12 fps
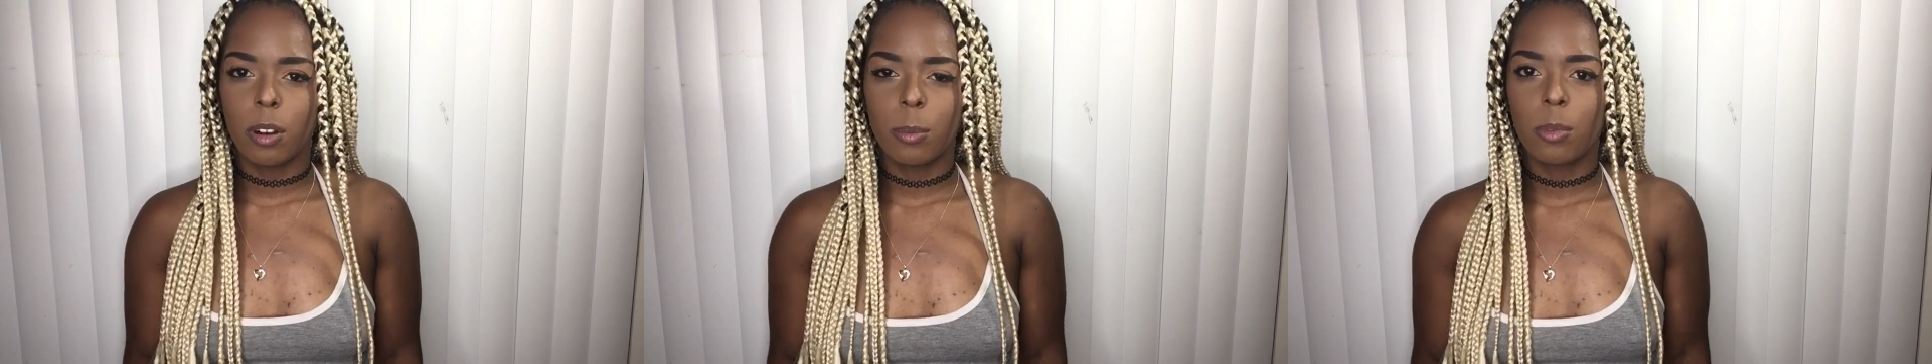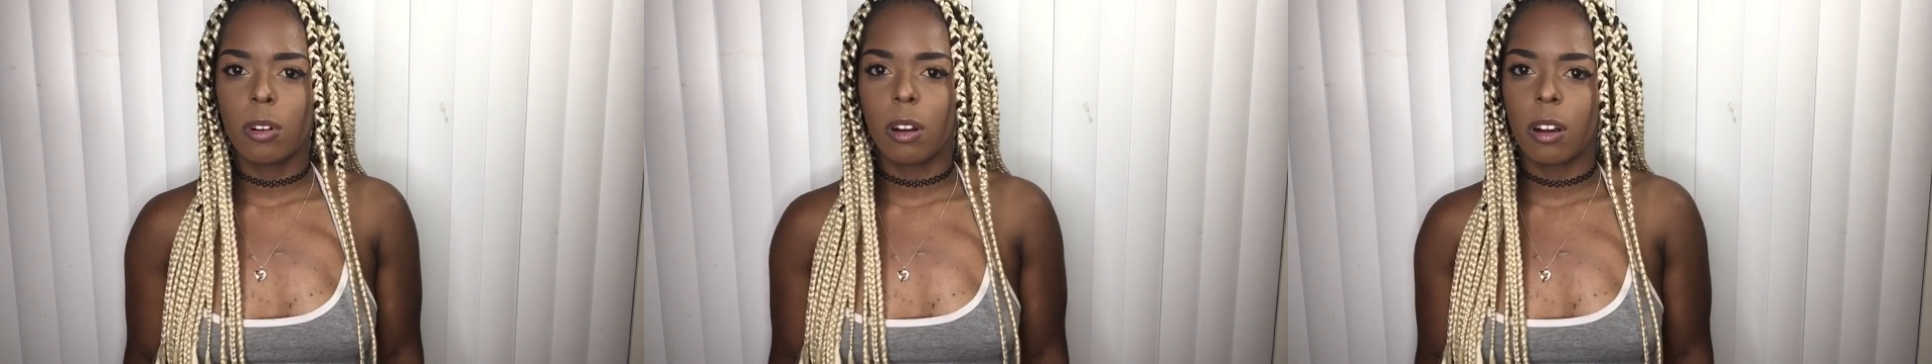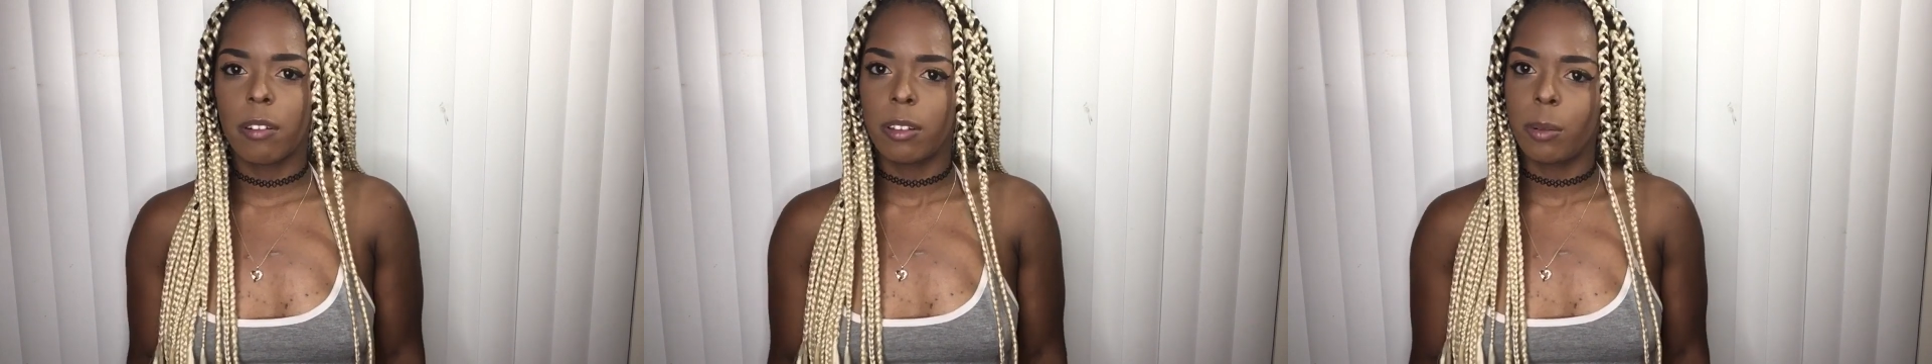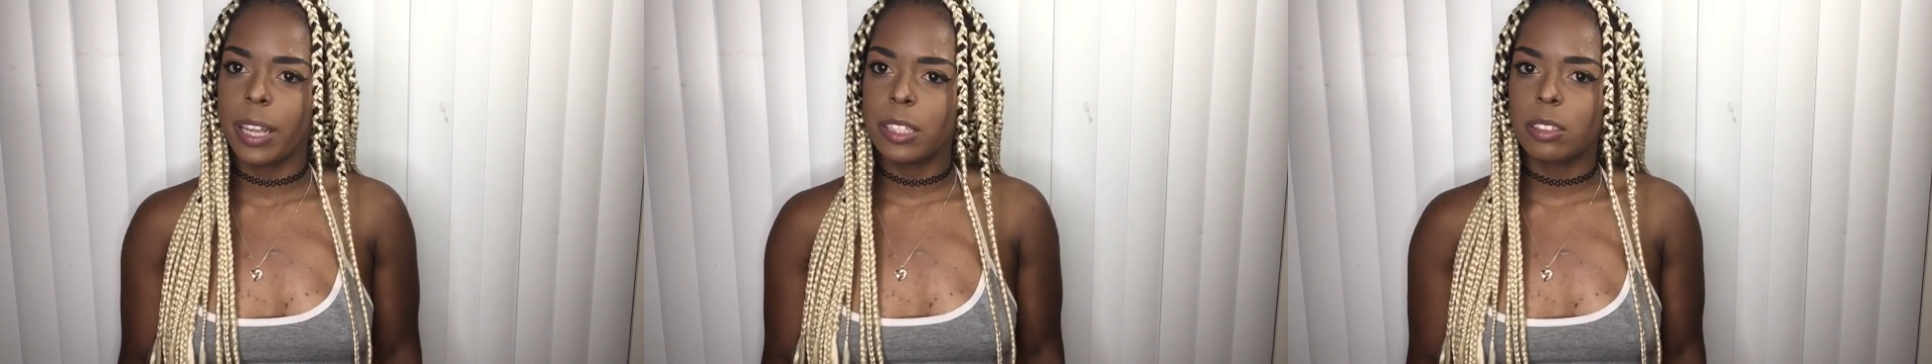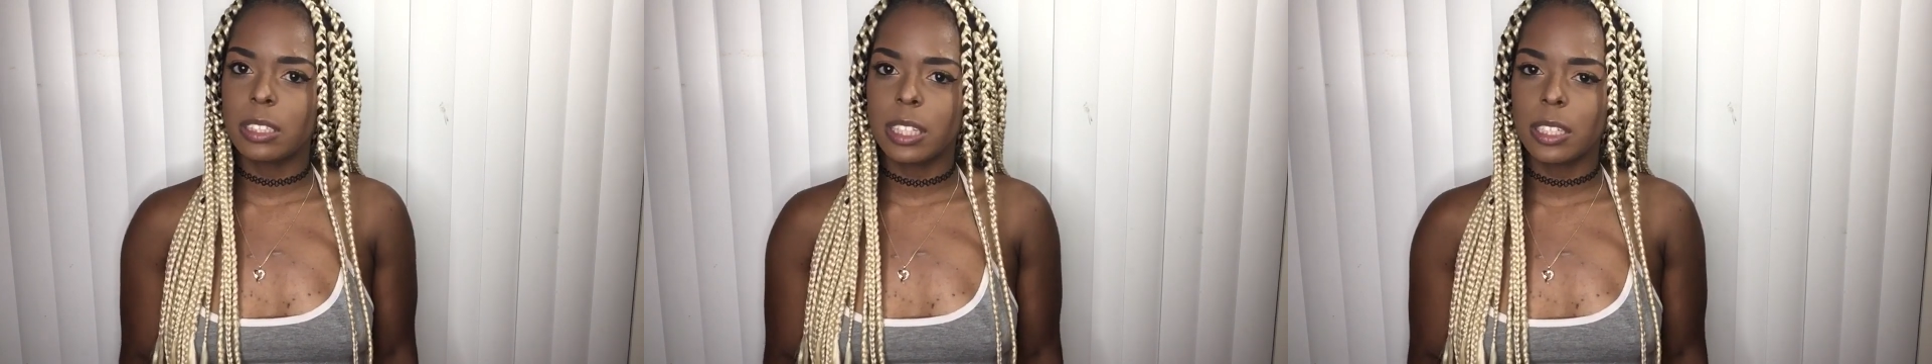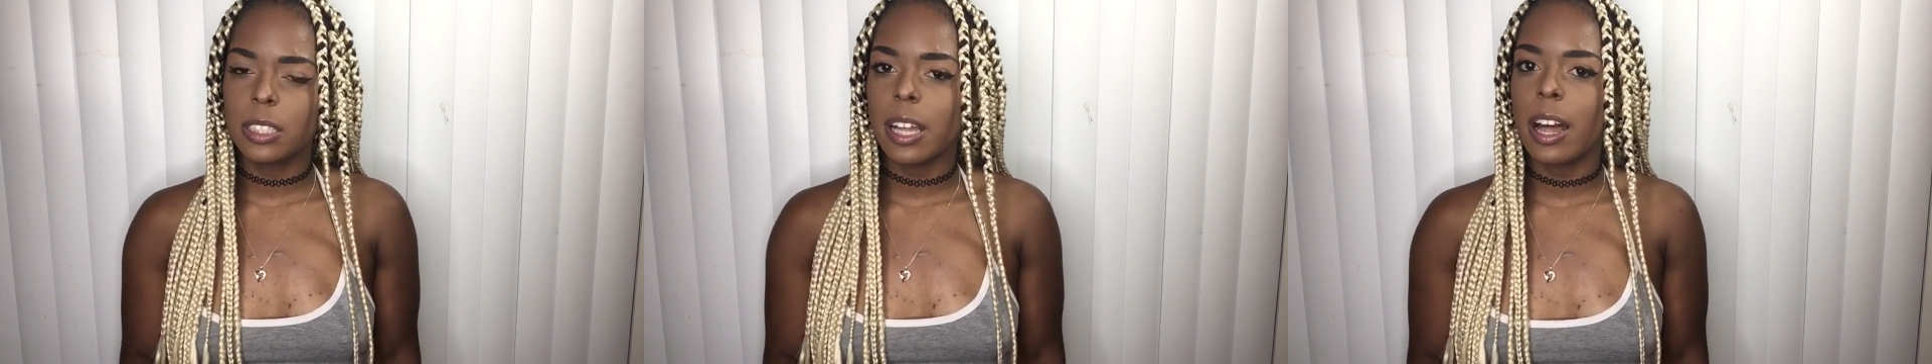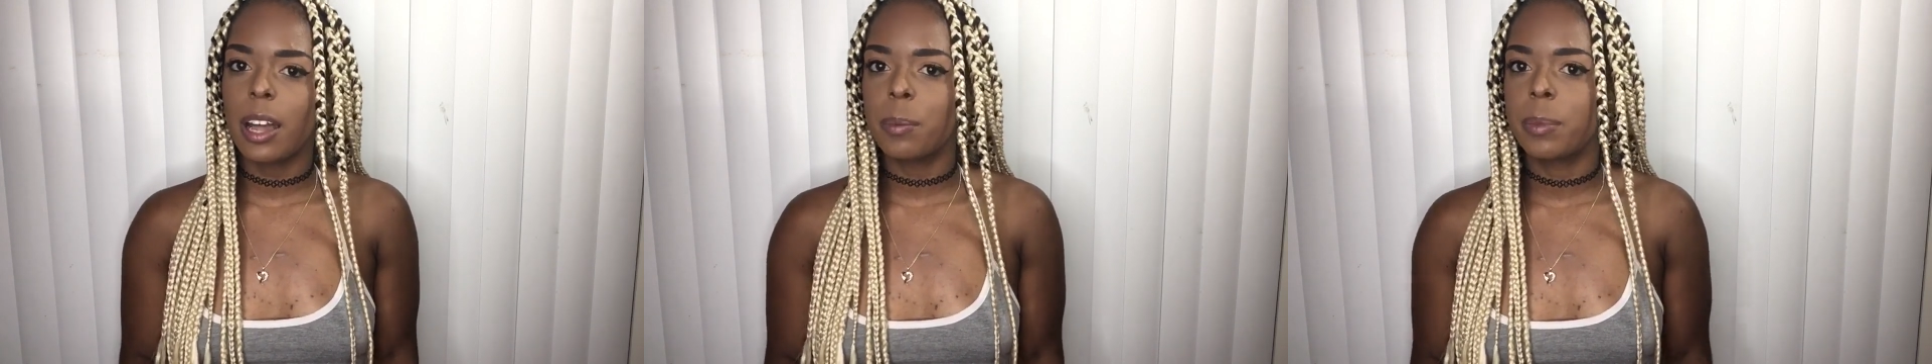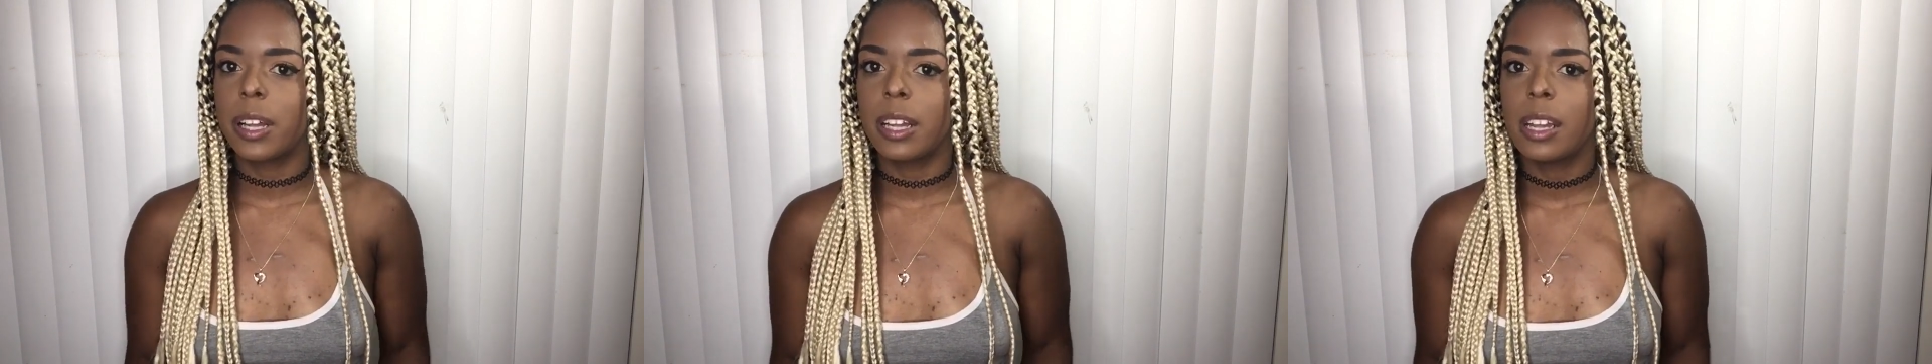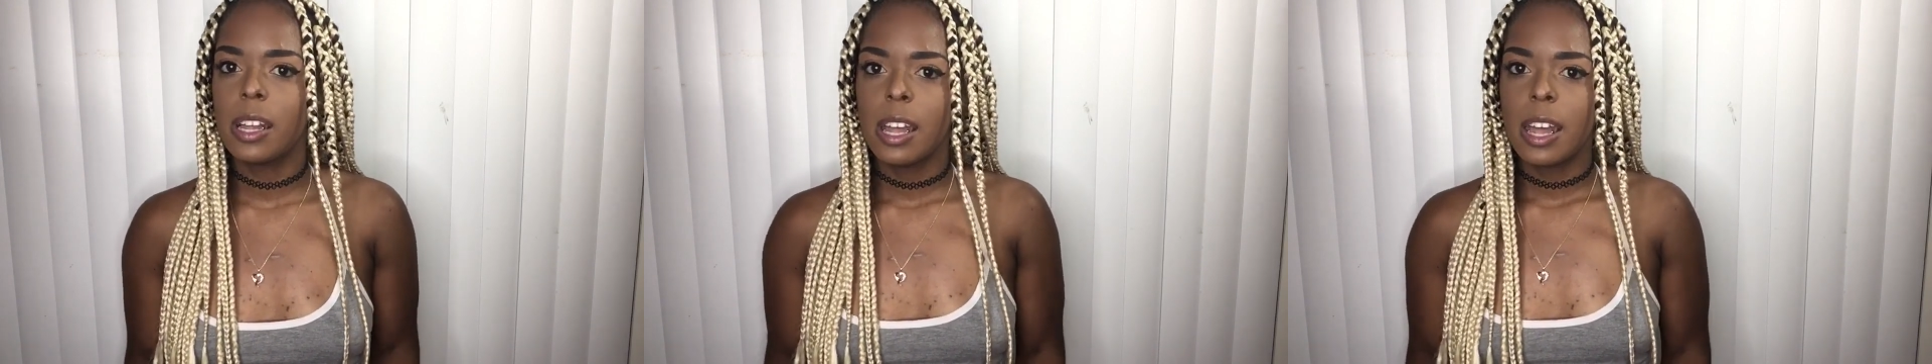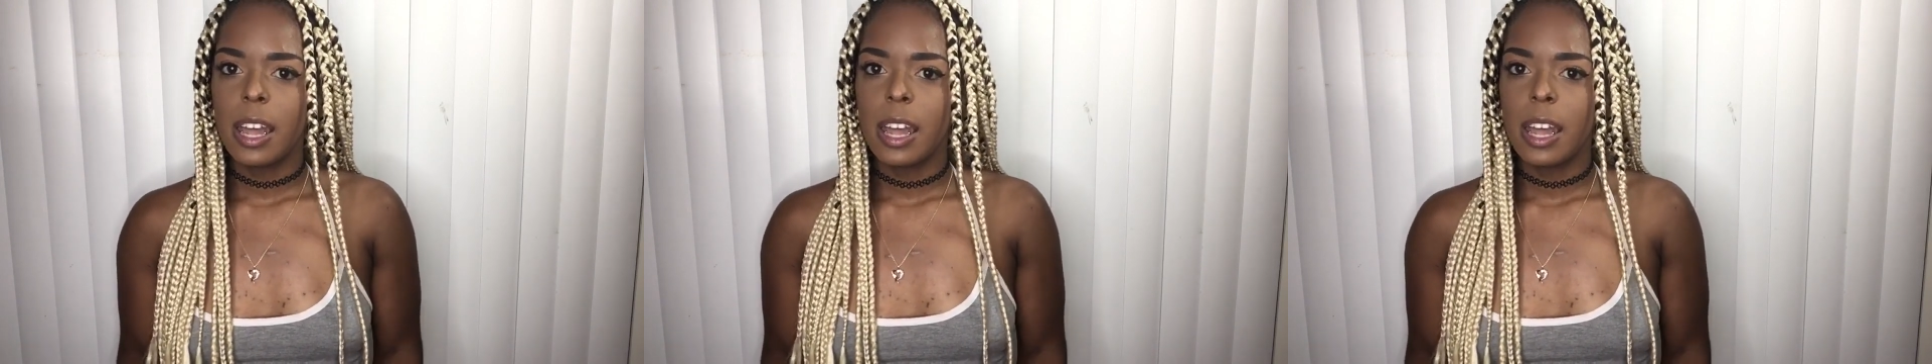or more of the waitressing side, but